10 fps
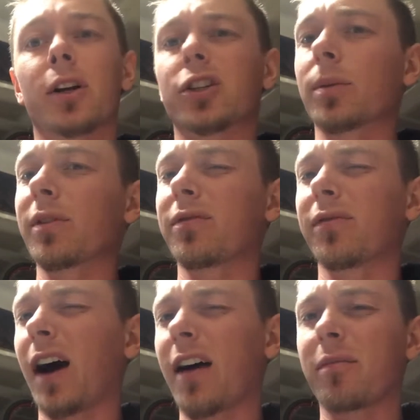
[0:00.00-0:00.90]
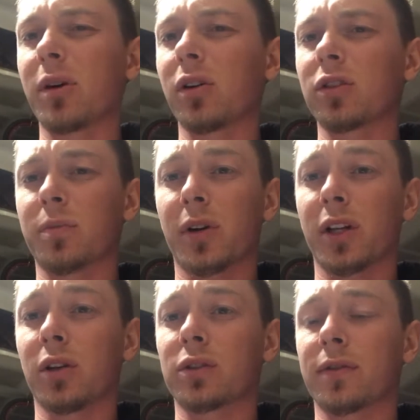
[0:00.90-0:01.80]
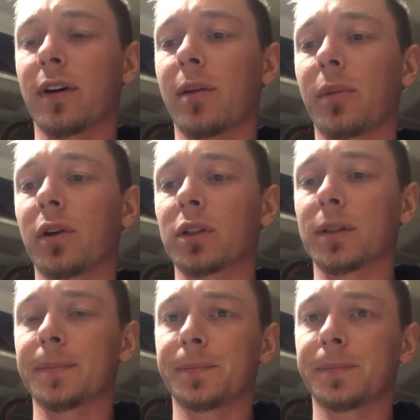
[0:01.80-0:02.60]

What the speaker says: It should be 5 mils, pretty close to 5 mils